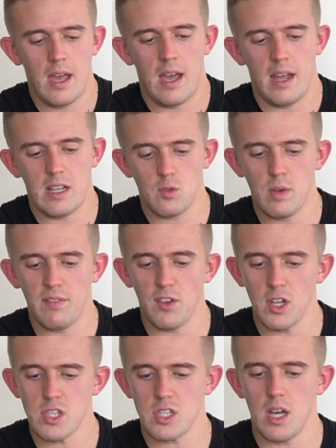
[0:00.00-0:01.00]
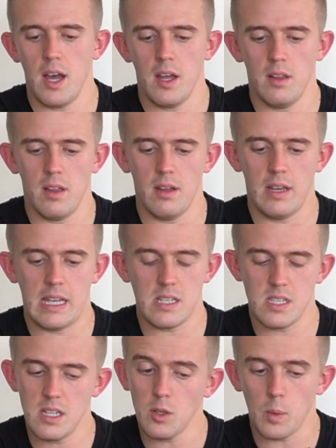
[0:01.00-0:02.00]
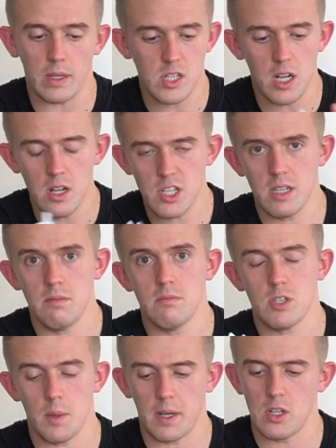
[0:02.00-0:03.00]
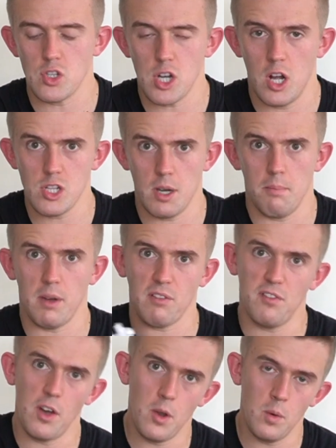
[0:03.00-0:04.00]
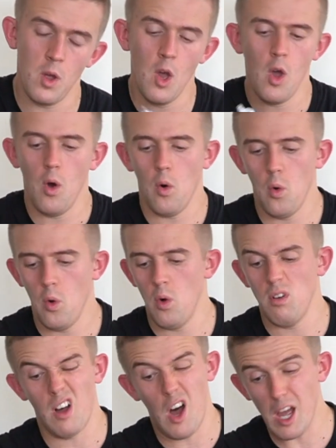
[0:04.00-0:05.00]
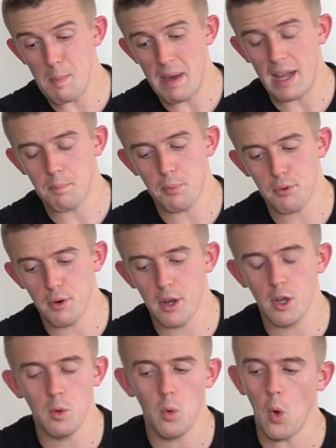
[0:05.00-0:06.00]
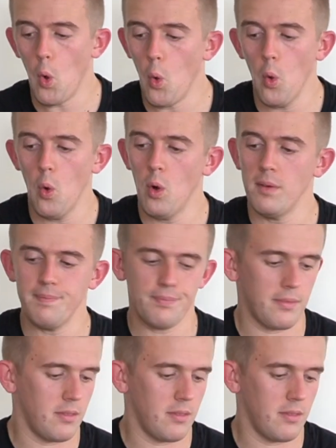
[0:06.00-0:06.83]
and it's really versatile. It's still quick charging, so I can charge up my phone or iPad Pro or